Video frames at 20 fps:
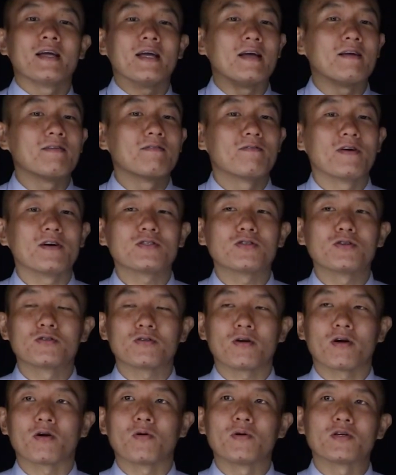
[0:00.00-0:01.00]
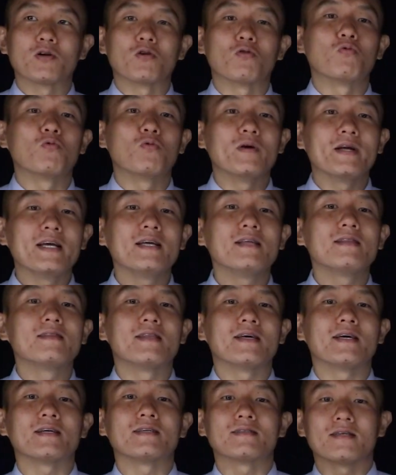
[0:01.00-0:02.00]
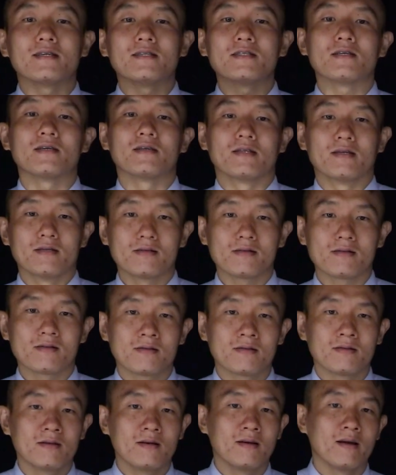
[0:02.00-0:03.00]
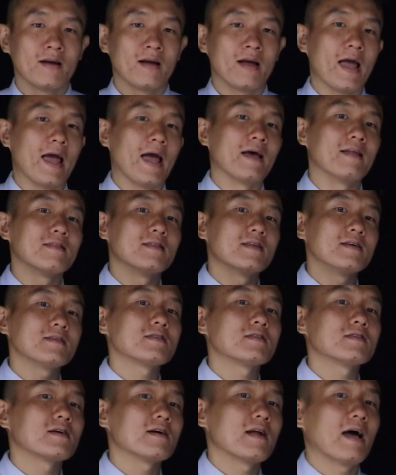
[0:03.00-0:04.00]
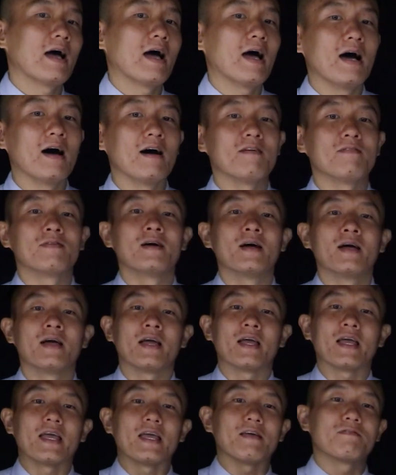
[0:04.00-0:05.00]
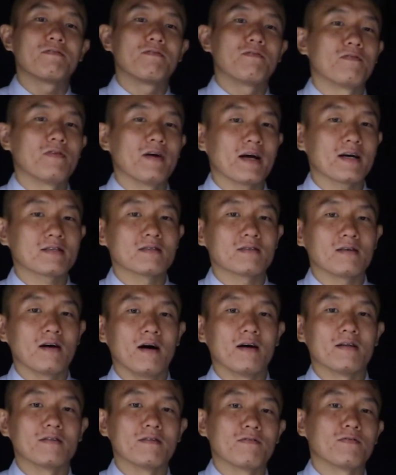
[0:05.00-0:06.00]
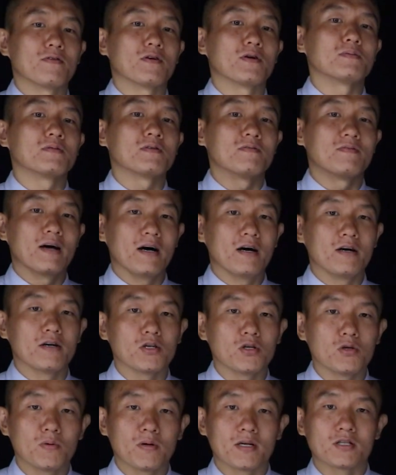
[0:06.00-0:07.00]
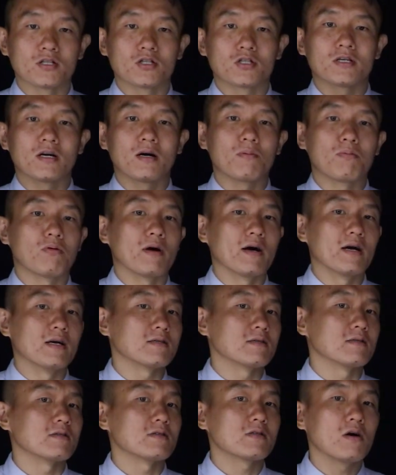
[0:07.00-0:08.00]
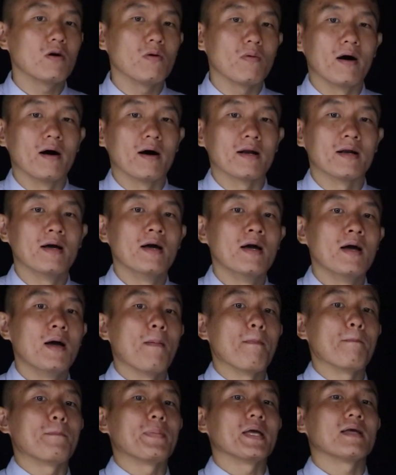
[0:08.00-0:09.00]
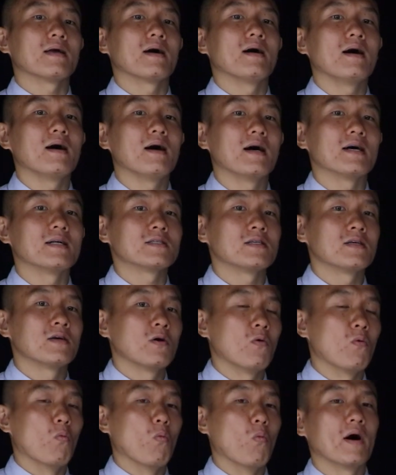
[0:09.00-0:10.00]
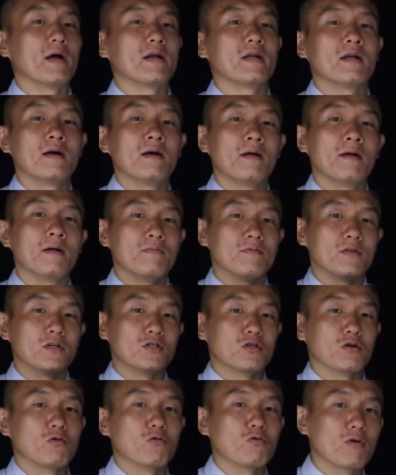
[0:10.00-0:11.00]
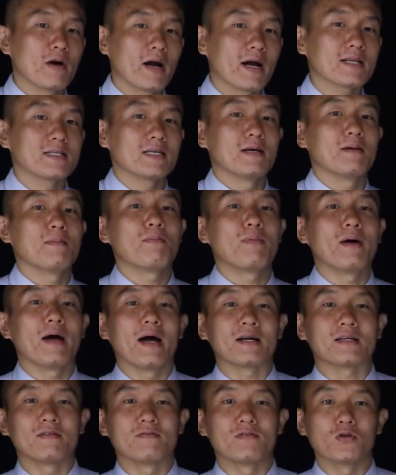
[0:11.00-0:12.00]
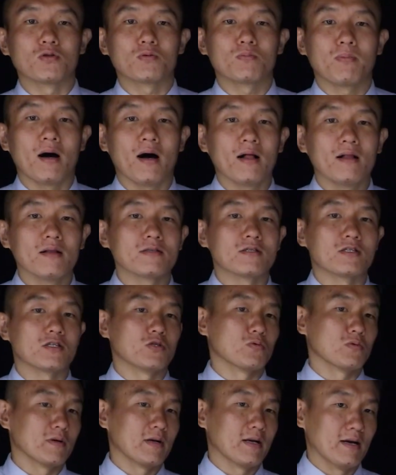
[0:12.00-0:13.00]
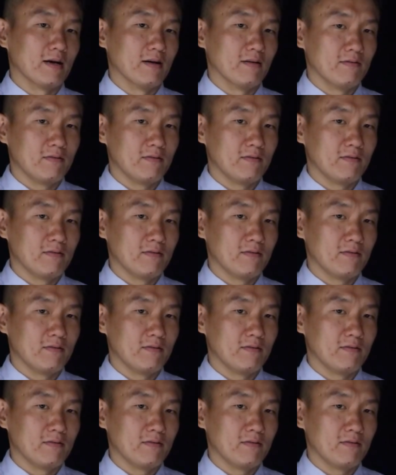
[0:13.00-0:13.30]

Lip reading: investors are going to read things into this, and this is going to have effects on the firm's value and its share price and so on beyond what the direct impact of those policies would have.